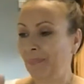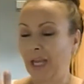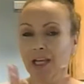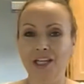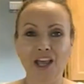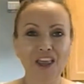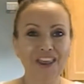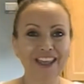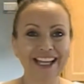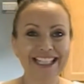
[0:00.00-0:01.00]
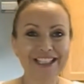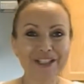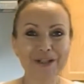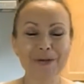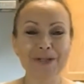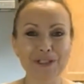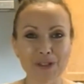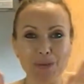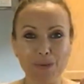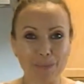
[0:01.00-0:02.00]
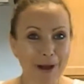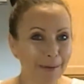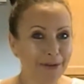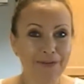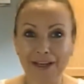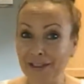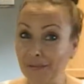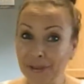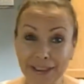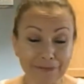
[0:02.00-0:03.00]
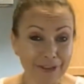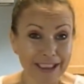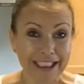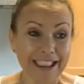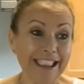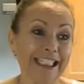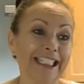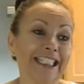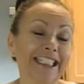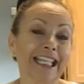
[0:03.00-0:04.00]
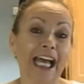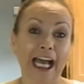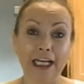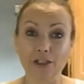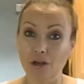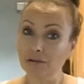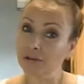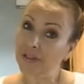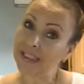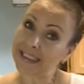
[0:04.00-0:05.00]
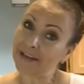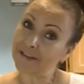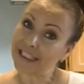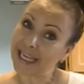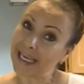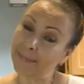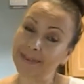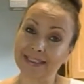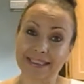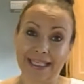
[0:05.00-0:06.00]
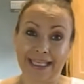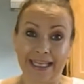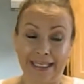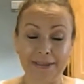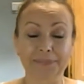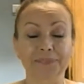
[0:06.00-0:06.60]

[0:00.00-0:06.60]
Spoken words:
Another thing I do, which you will probably find really funny, is I don't do this every day because I can't.